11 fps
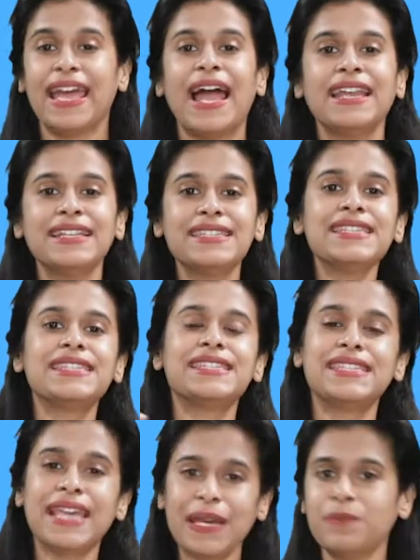And it's the
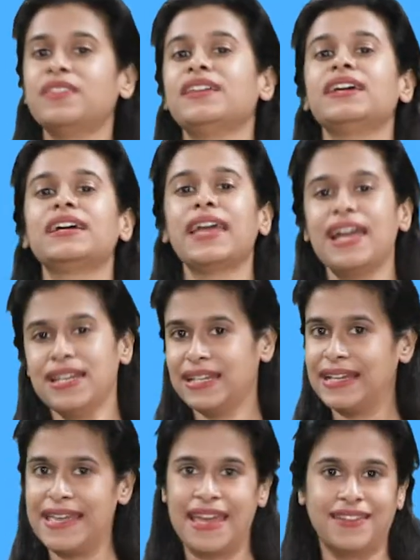same thing again
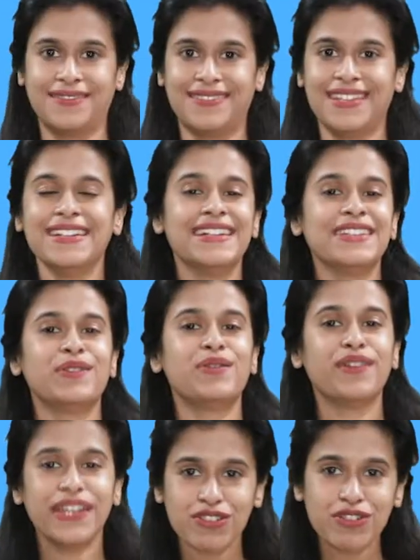and again. The
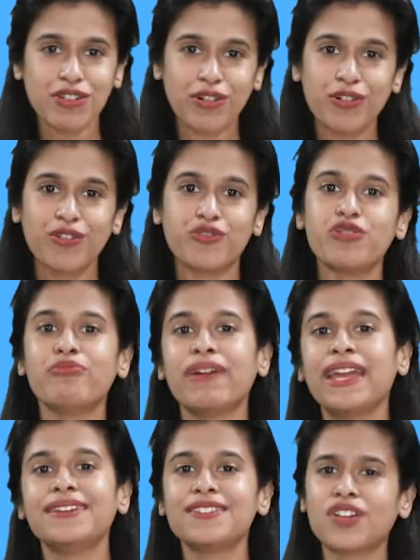ratio
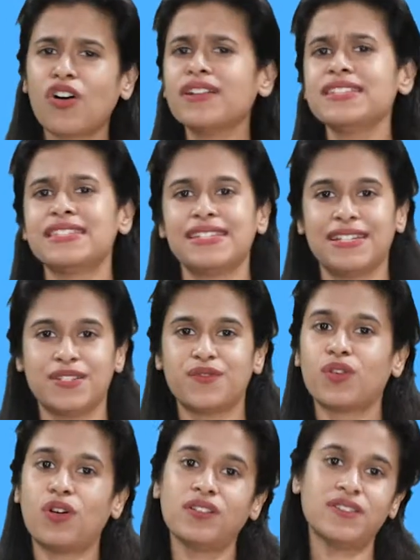remained constant
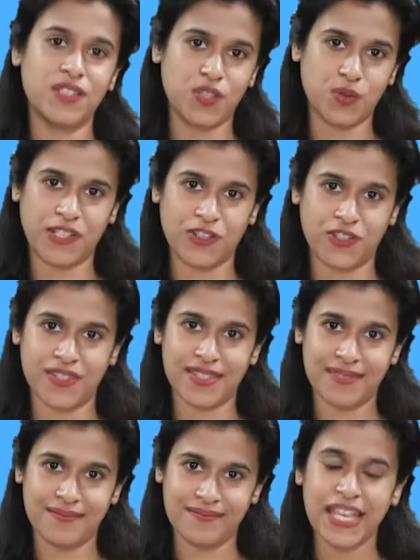for all the situations.
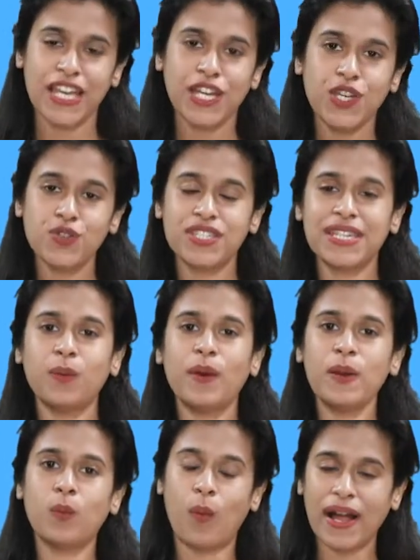You see,
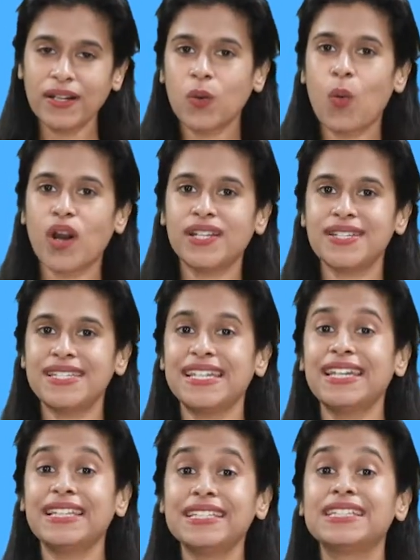when one quantity
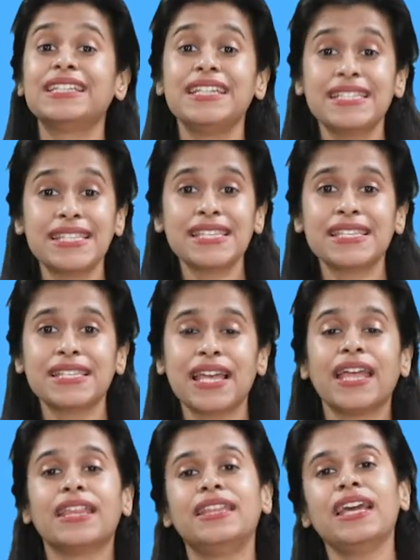increases,
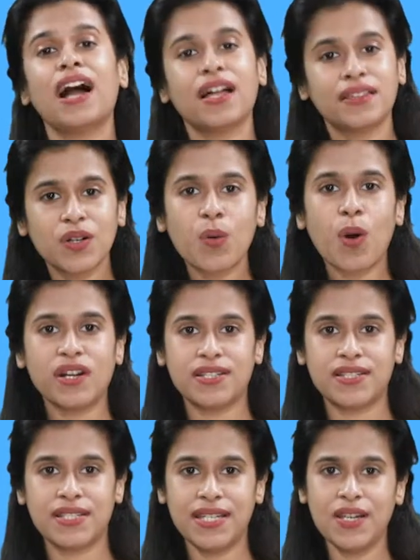the other
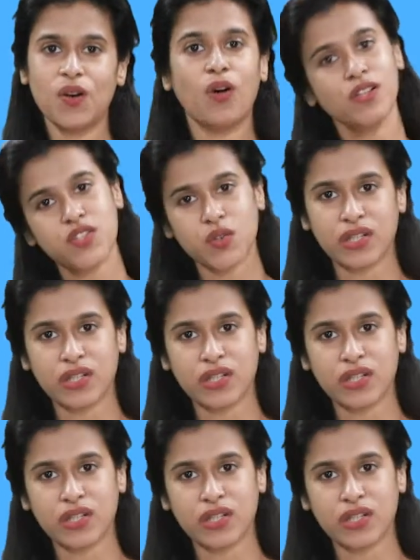quantity also